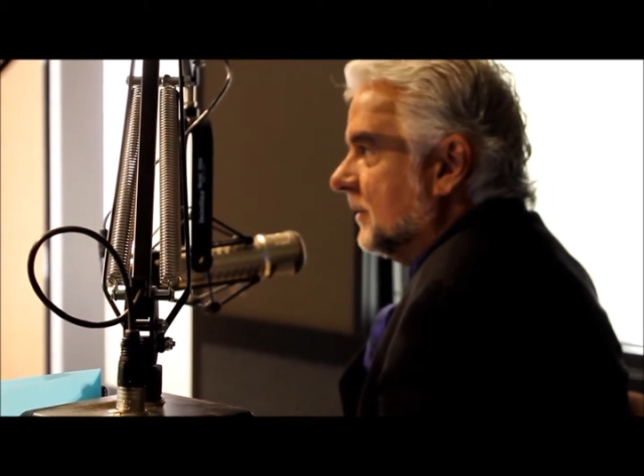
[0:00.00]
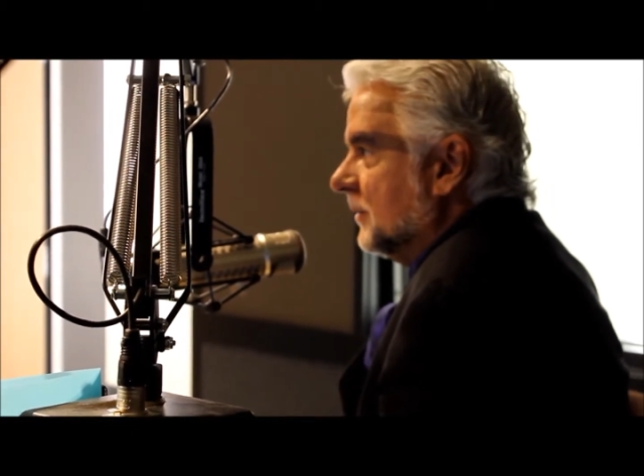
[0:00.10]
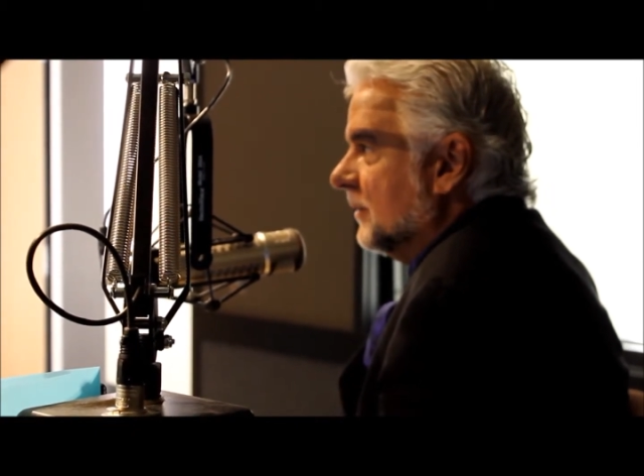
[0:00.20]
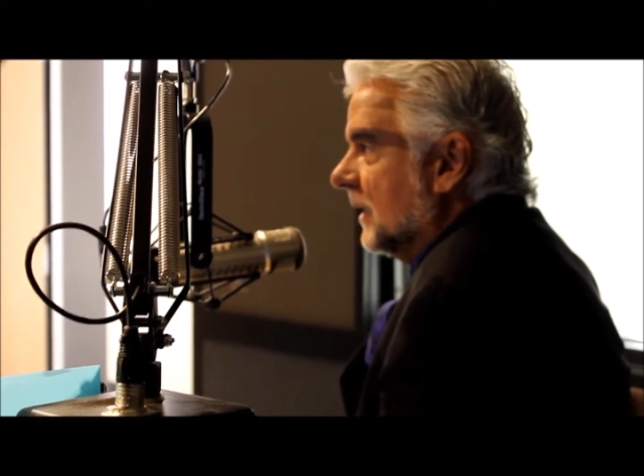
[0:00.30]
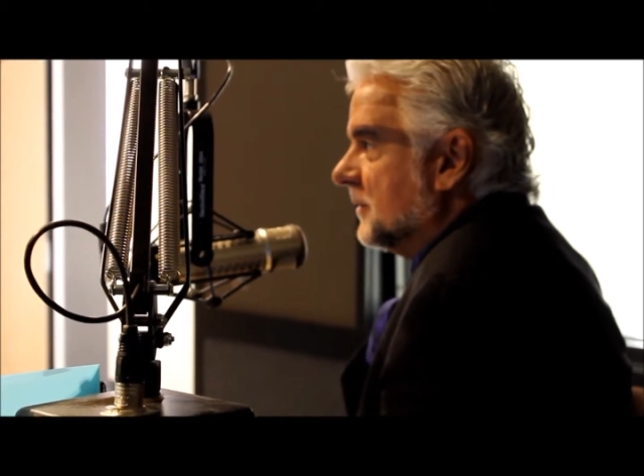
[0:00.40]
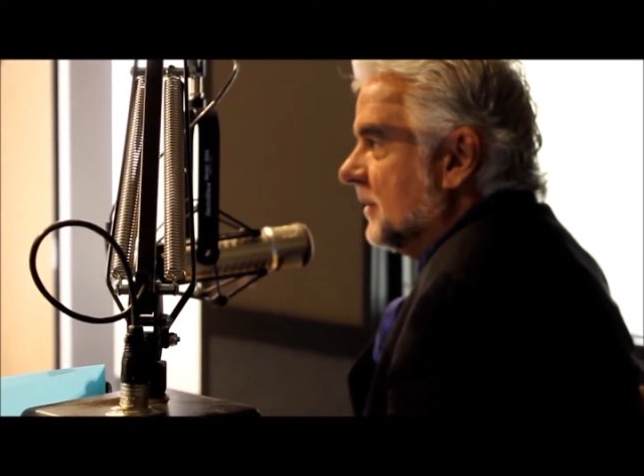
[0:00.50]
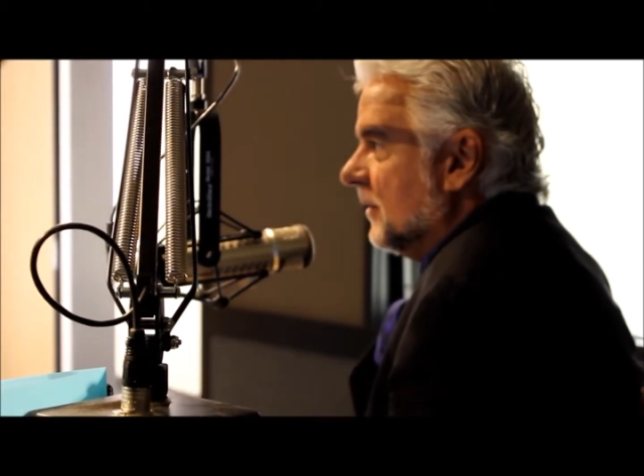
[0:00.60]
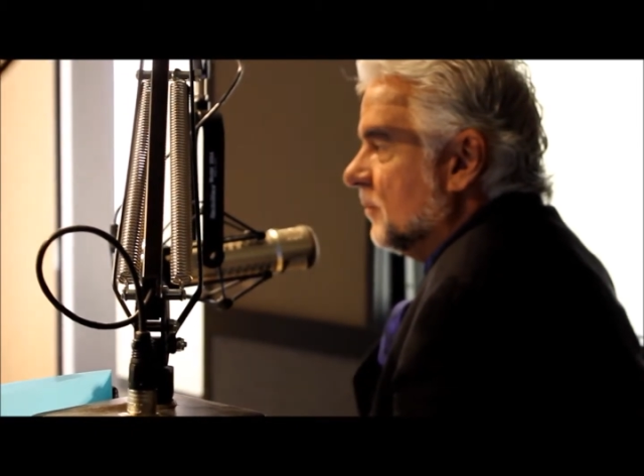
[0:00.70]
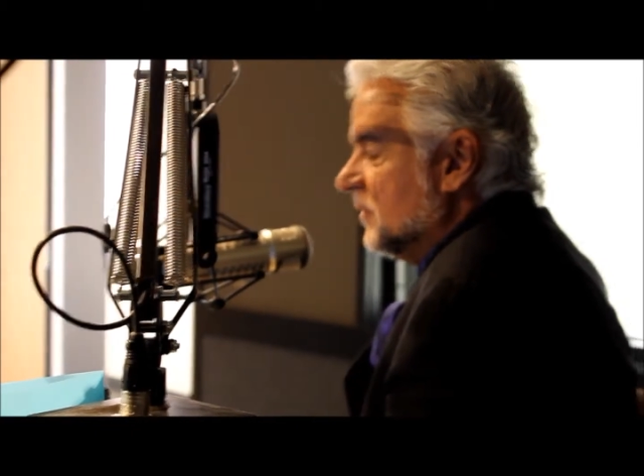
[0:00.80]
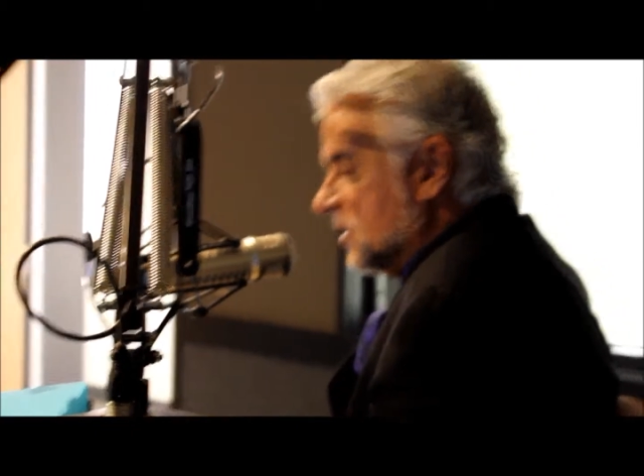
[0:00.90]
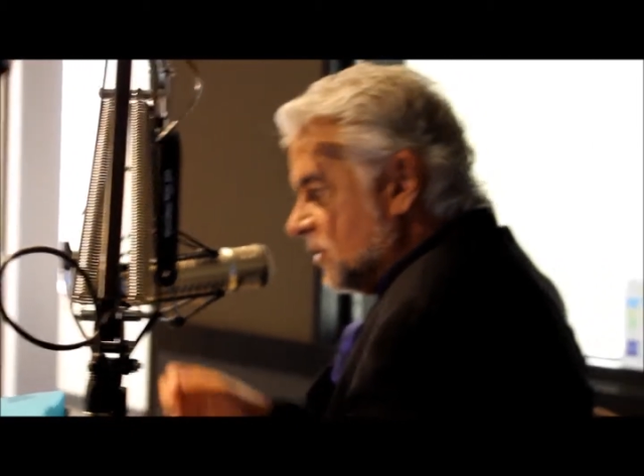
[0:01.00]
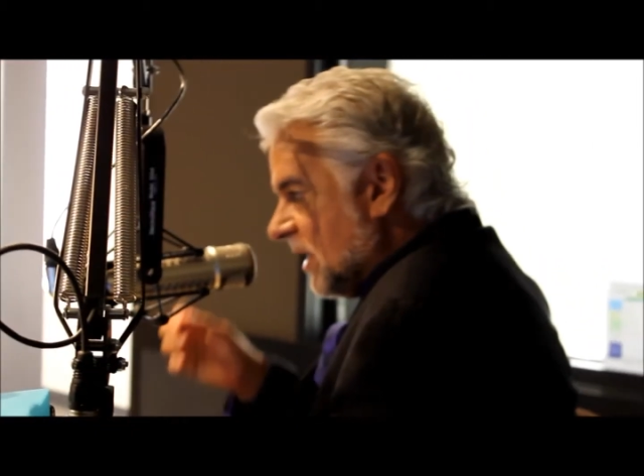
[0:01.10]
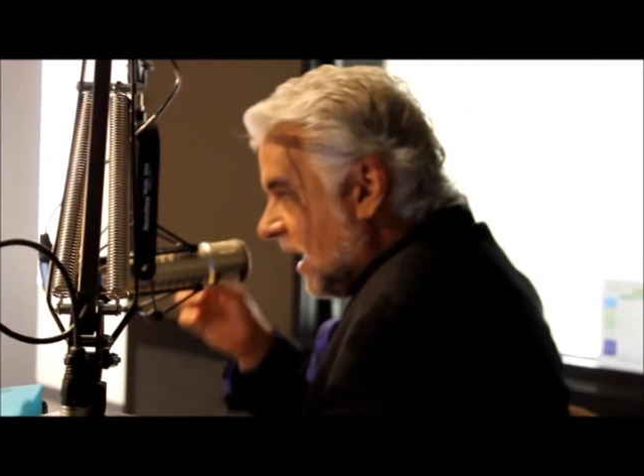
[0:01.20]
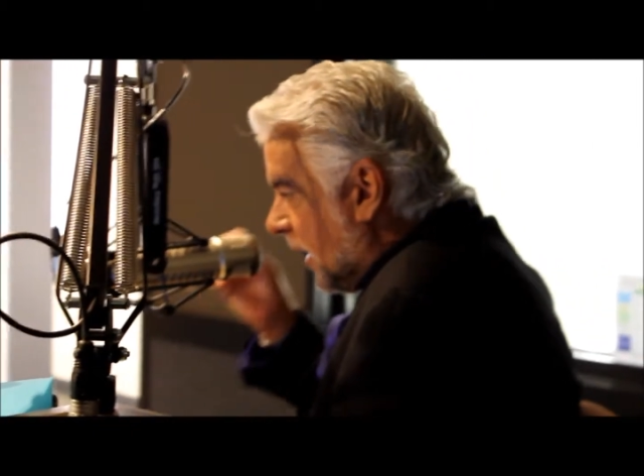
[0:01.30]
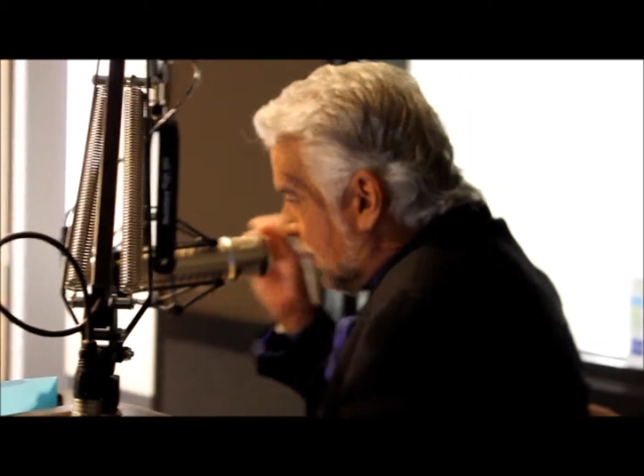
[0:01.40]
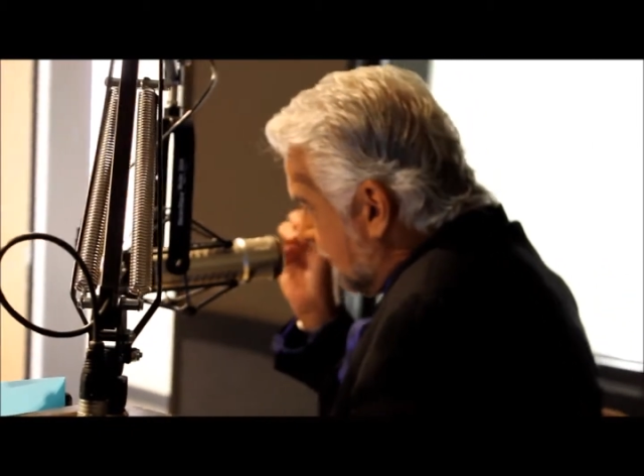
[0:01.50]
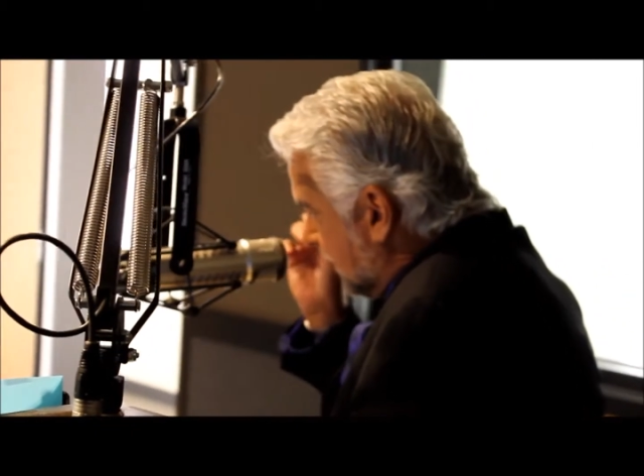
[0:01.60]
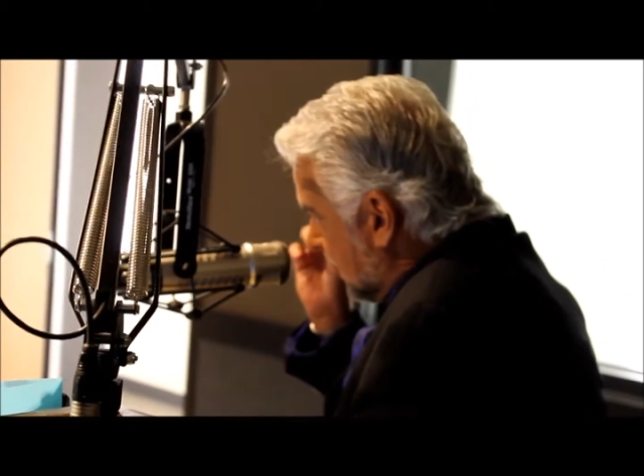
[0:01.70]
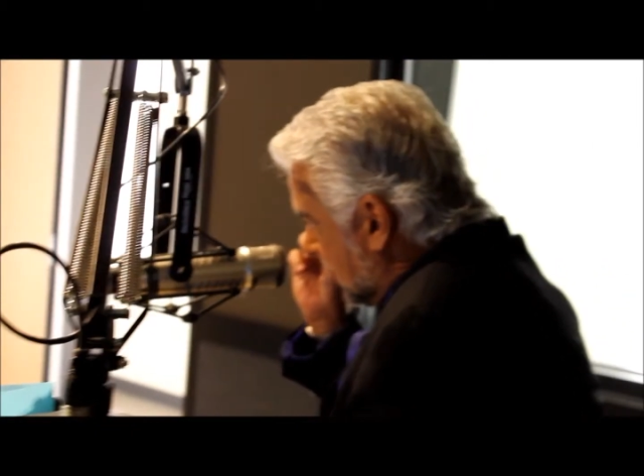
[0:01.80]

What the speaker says: to do that show. However,